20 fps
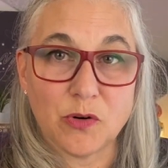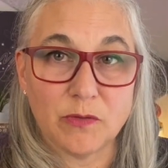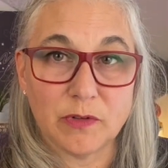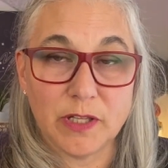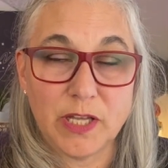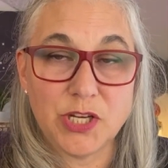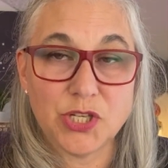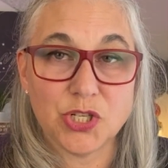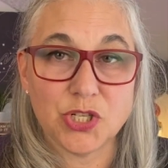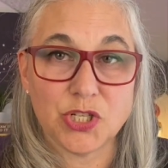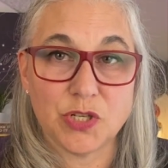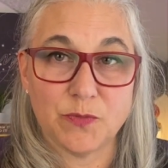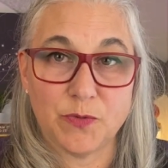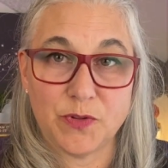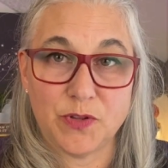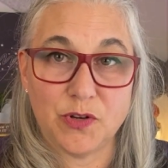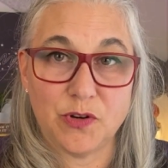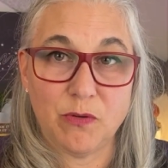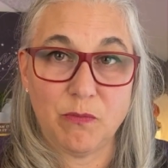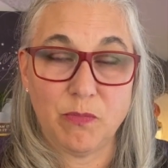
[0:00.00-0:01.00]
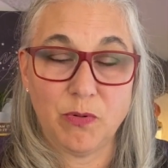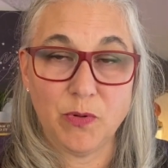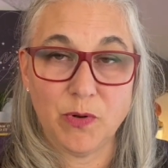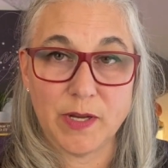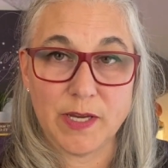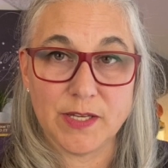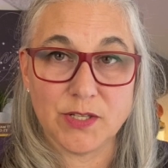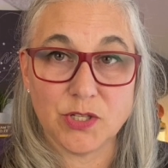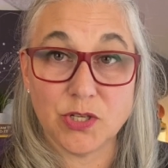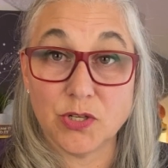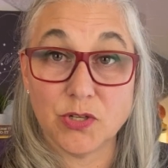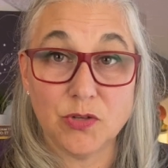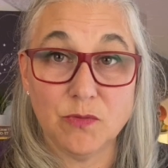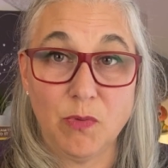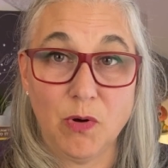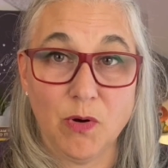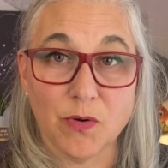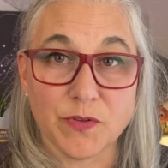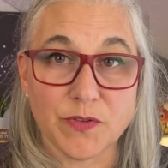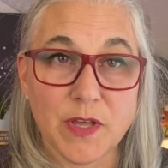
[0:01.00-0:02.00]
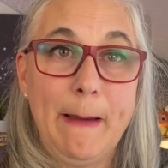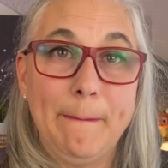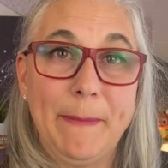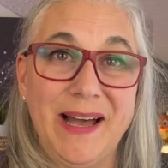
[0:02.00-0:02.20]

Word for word: relationship with your employees. You can do both.